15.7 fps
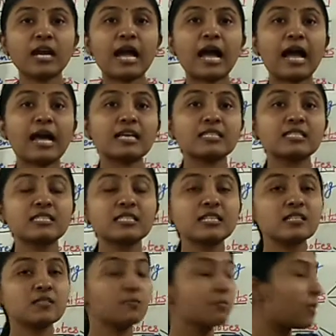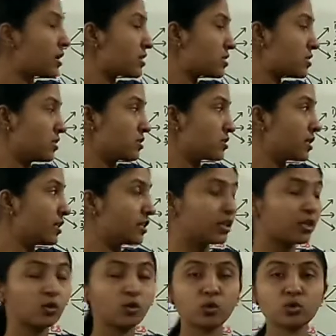as these muscles,
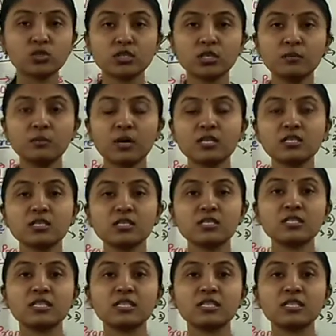intercostal muscles,